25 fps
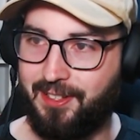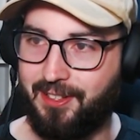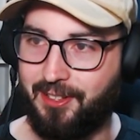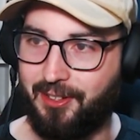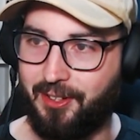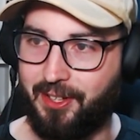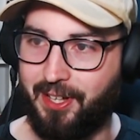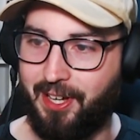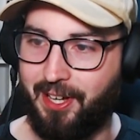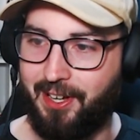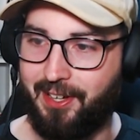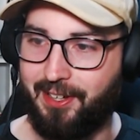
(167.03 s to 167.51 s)

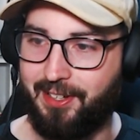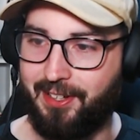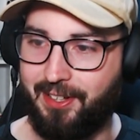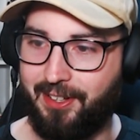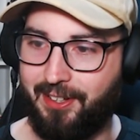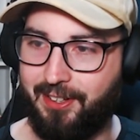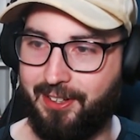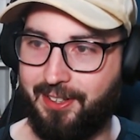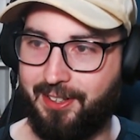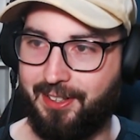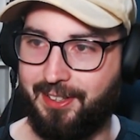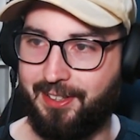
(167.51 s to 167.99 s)
Okay.
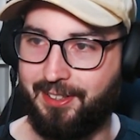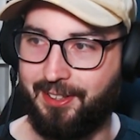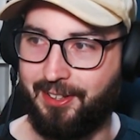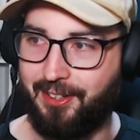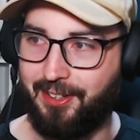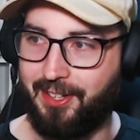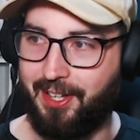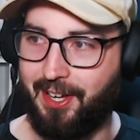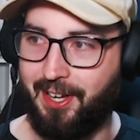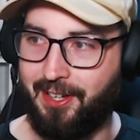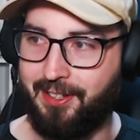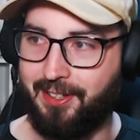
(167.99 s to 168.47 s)

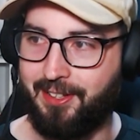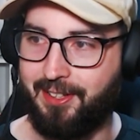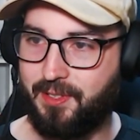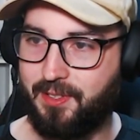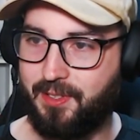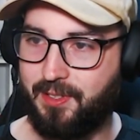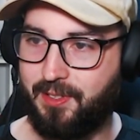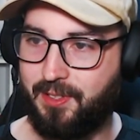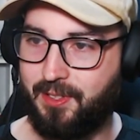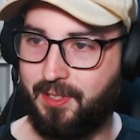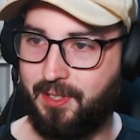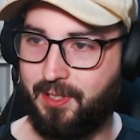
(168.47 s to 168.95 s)
Okay.
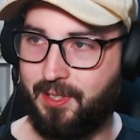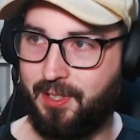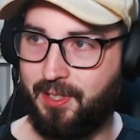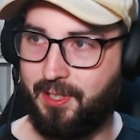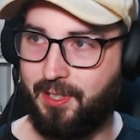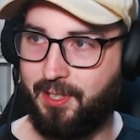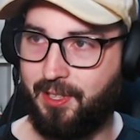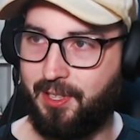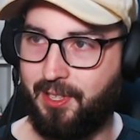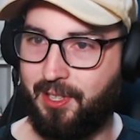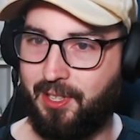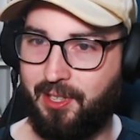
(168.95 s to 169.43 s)

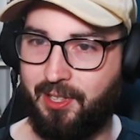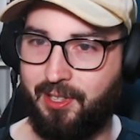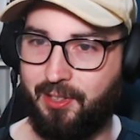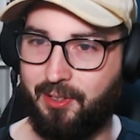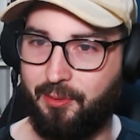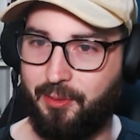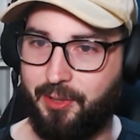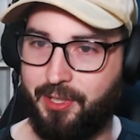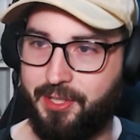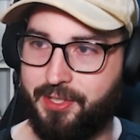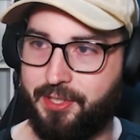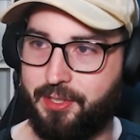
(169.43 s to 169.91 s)

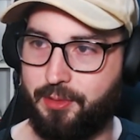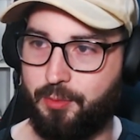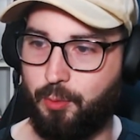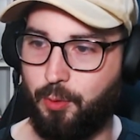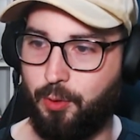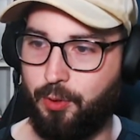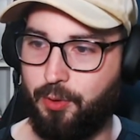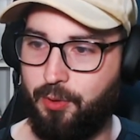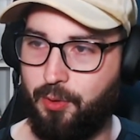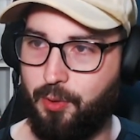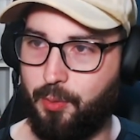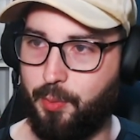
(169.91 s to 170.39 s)
What is this
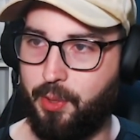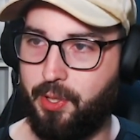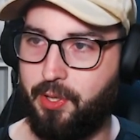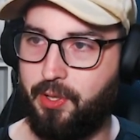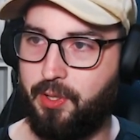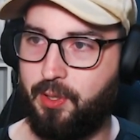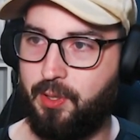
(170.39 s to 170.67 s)
room?